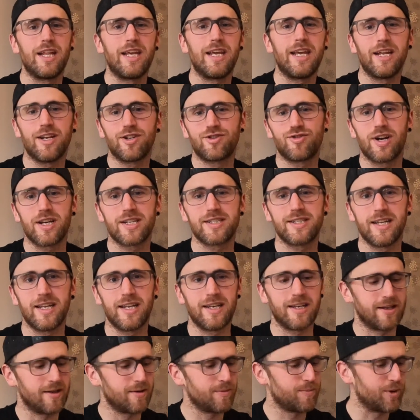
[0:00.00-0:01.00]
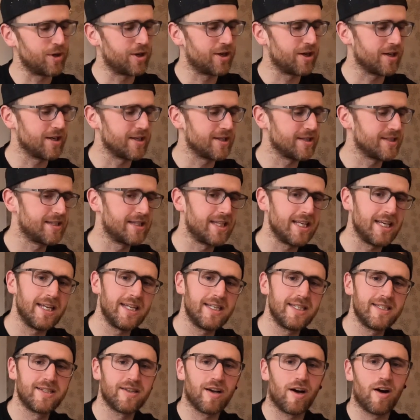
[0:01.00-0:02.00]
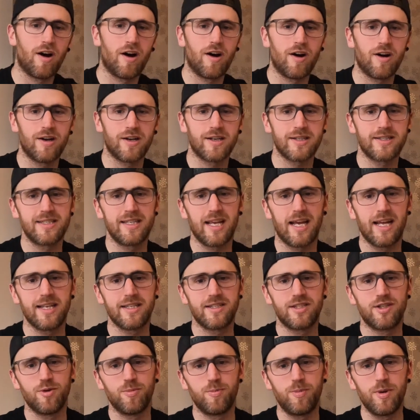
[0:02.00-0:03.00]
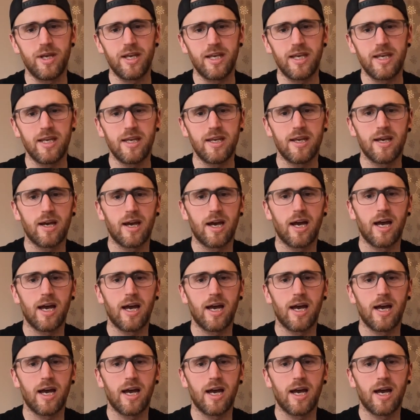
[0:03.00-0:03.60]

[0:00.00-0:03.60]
interesting, because these are said to be